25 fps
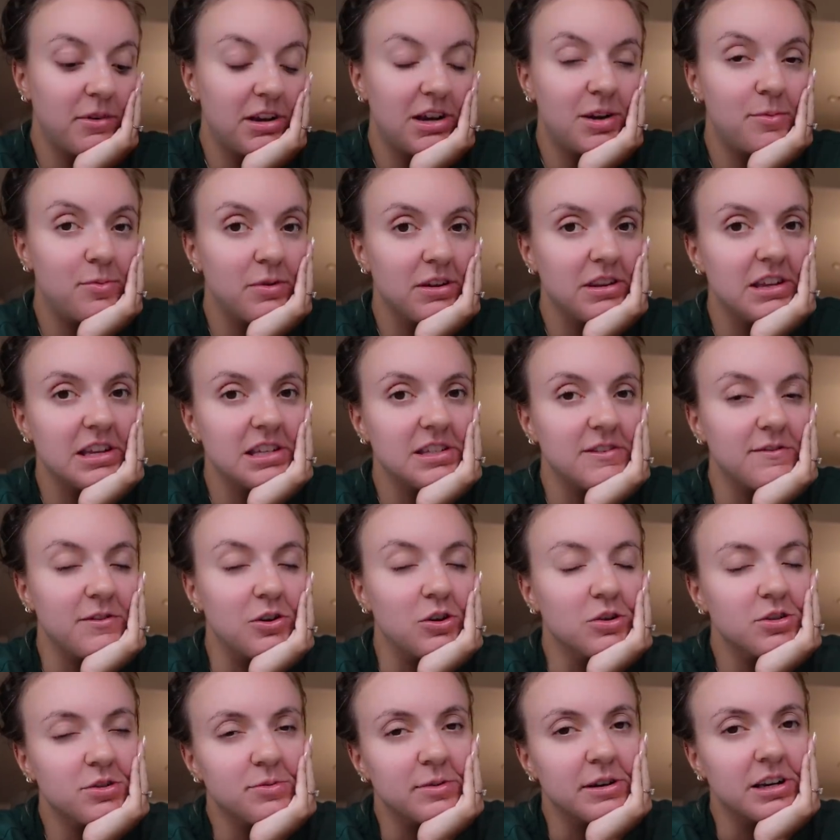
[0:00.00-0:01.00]
gonna bring this
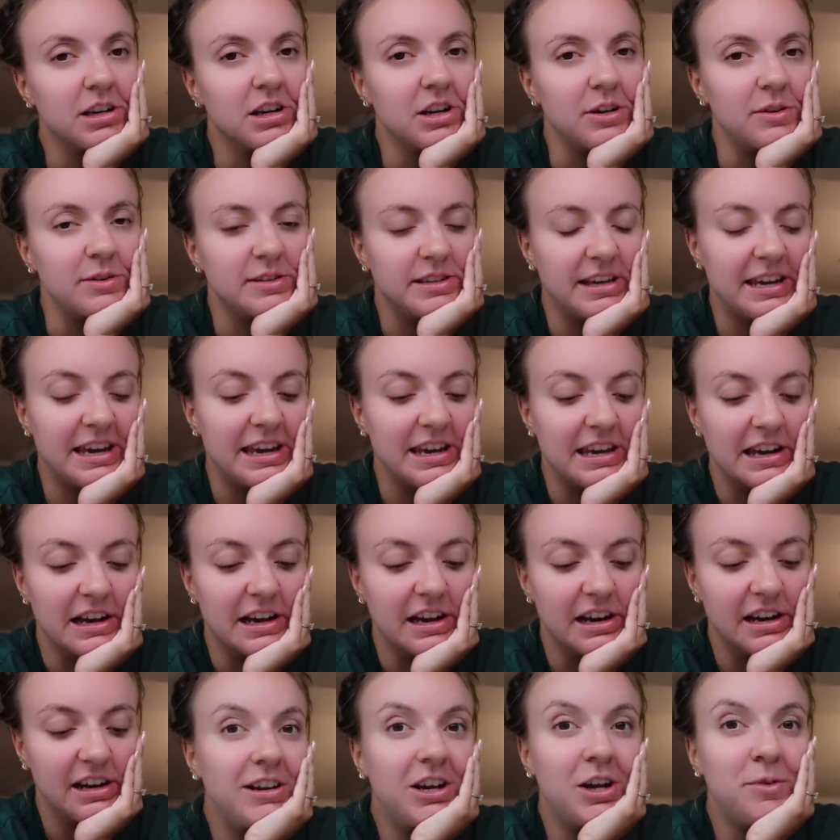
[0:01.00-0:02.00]
vlog to a close here.
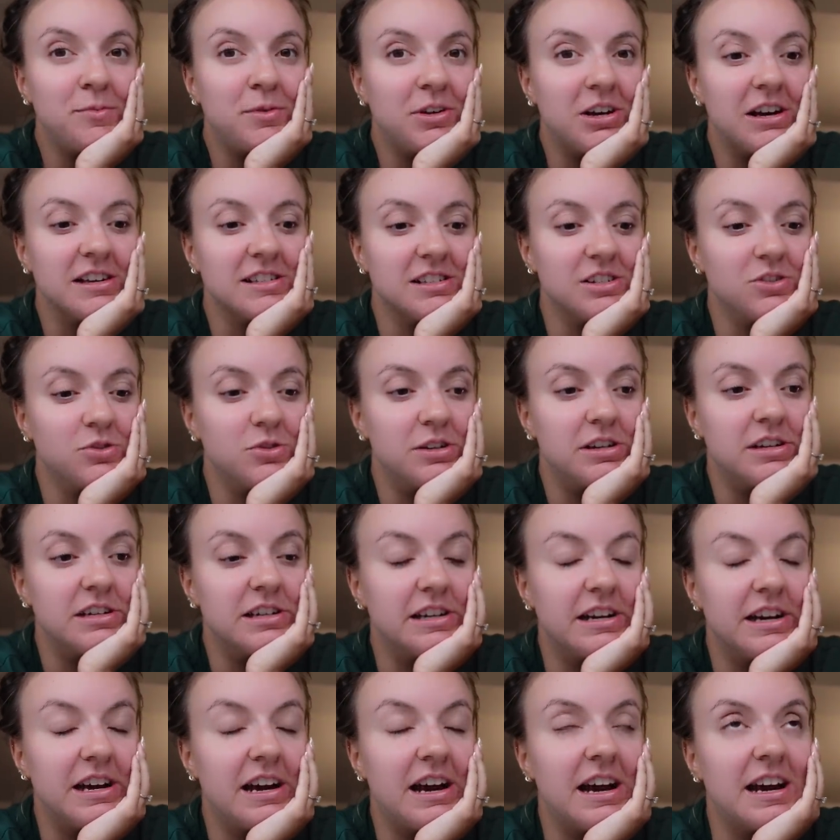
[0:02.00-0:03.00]
I really hope you guys enjoyed
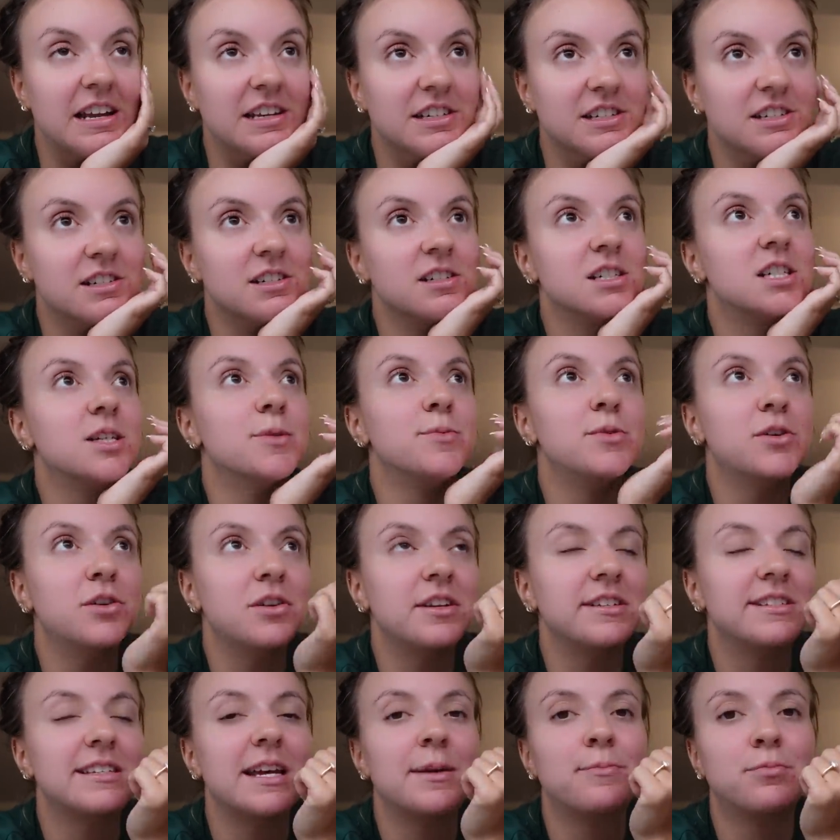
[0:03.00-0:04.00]
it and to be
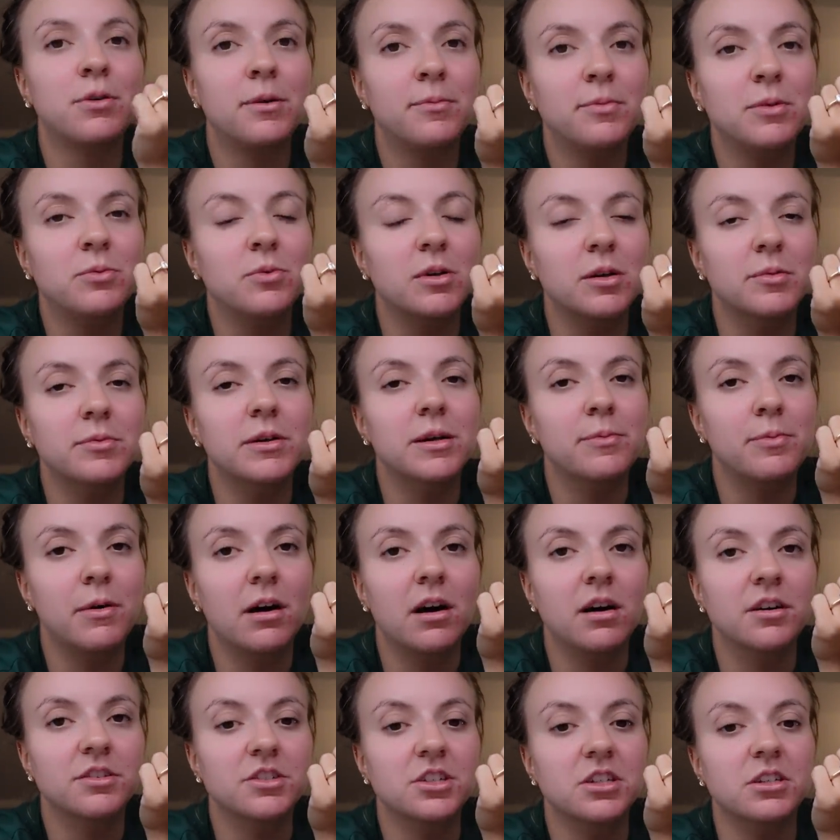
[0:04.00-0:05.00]
honest there probably will be a
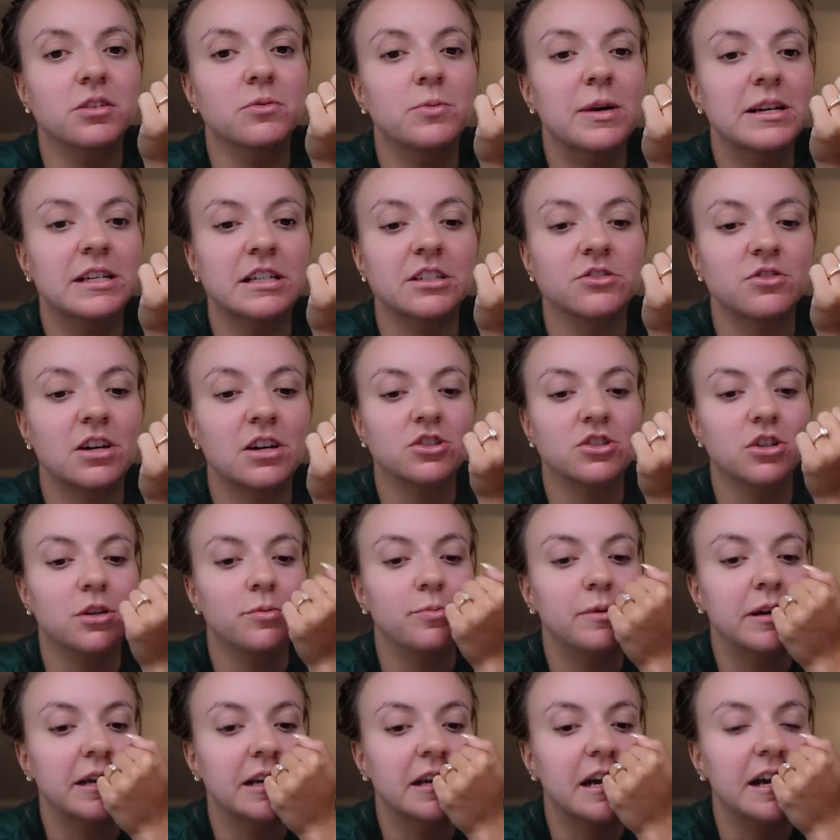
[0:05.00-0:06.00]
part two wedding
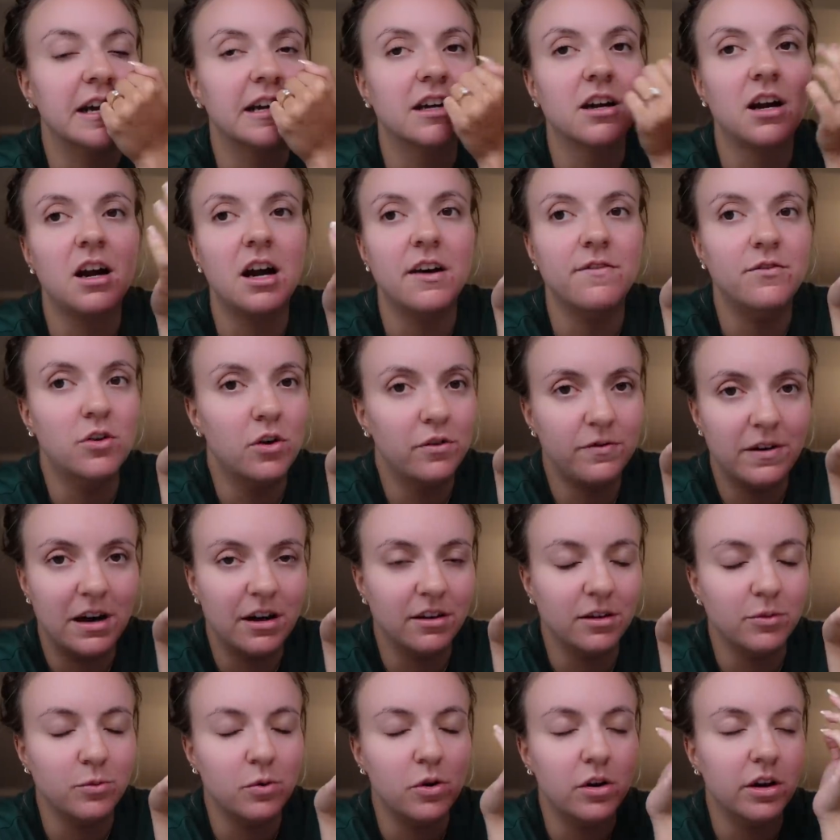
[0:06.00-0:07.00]
shopping. Like I've not
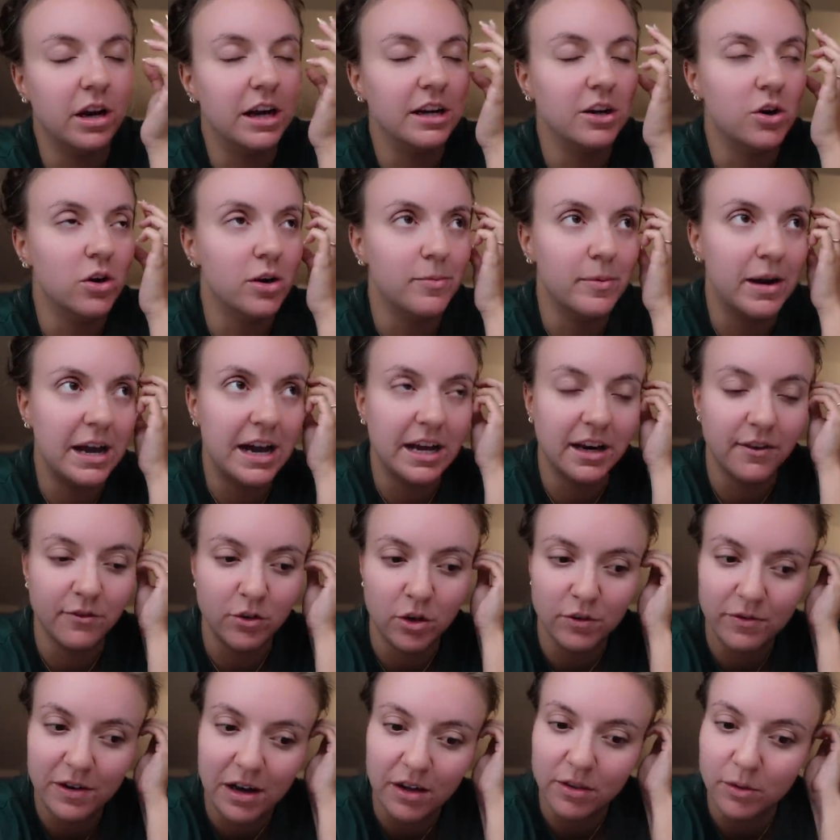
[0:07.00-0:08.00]
found the one, I know in my head I've
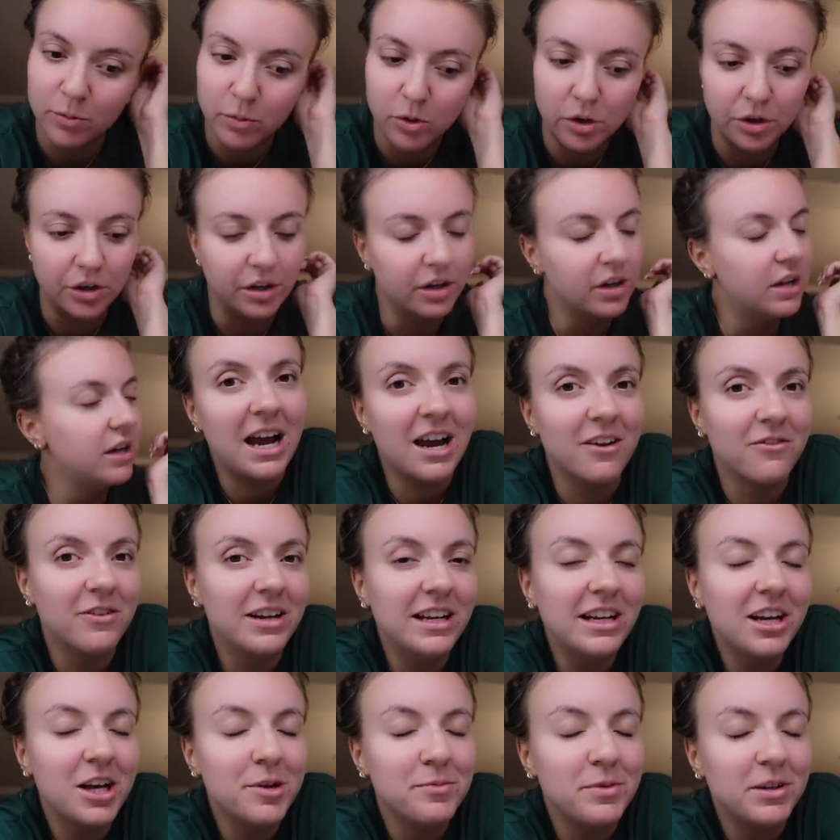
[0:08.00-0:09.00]
not found the one. I
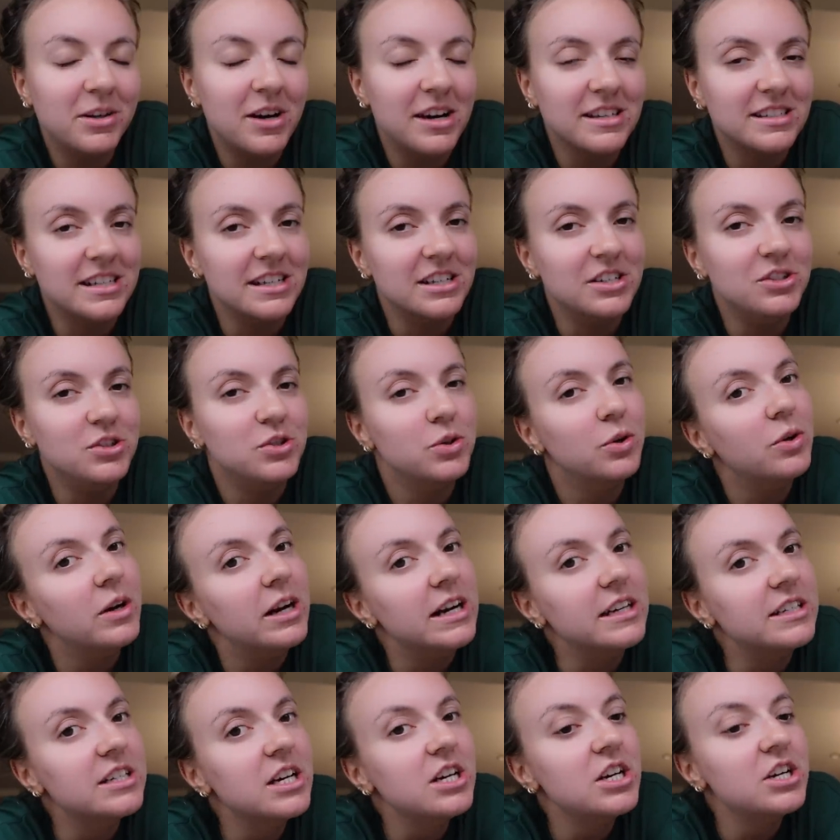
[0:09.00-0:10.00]
really hope you guys
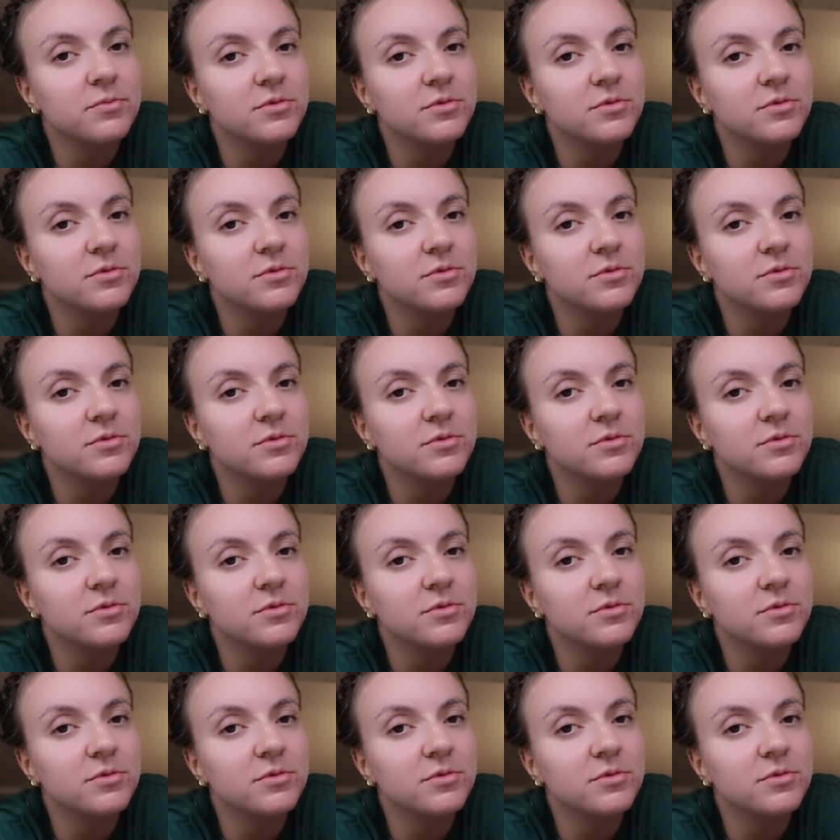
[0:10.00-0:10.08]
enjoyed.